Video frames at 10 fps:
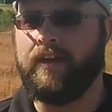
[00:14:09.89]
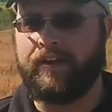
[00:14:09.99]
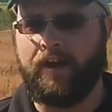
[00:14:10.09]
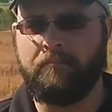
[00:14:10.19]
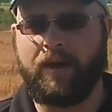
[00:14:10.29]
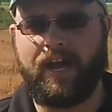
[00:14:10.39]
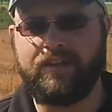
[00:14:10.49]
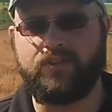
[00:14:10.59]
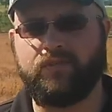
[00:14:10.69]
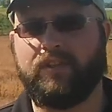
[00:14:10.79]
Now,
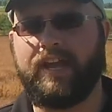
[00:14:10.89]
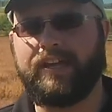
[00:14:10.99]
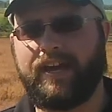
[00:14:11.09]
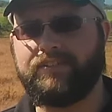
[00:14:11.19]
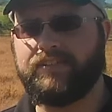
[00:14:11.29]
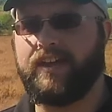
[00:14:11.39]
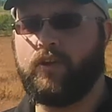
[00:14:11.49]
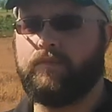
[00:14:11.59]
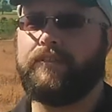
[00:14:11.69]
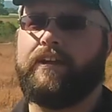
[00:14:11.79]
mind you, like I said
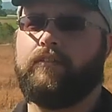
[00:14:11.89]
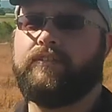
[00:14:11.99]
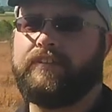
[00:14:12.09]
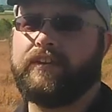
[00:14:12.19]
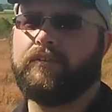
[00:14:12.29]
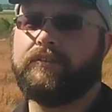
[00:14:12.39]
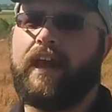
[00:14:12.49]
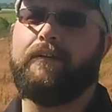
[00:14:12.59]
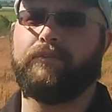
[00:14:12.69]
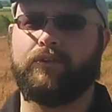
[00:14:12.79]
over there on Sickles
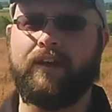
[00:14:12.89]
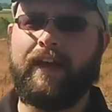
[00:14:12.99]
Avenue,